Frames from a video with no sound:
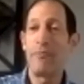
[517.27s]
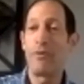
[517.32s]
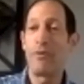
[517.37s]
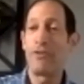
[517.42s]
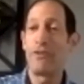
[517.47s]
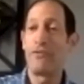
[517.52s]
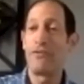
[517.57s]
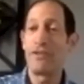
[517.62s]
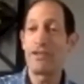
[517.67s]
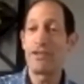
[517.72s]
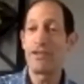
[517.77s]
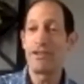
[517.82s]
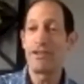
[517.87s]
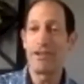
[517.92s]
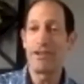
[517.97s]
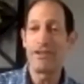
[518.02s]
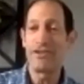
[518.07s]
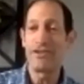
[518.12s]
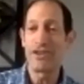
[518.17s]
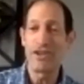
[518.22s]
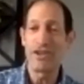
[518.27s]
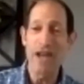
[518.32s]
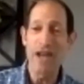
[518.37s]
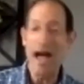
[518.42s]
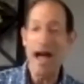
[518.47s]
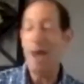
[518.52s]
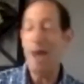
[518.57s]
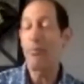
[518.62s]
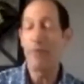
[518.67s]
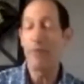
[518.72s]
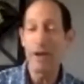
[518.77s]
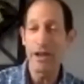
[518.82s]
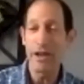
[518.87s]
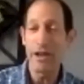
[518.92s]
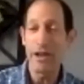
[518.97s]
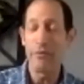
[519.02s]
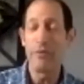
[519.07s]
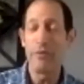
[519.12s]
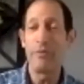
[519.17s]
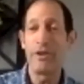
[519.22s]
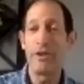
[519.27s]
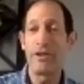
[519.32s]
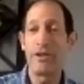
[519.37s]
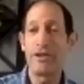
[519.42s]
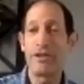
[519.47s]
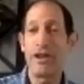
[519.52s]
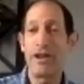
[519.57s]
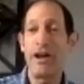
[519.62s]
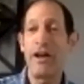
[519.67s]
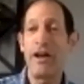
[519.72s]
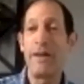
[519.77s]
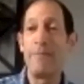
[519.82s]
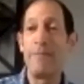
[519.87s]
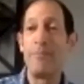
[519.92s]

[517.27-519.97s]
one visit into the operating room at a time,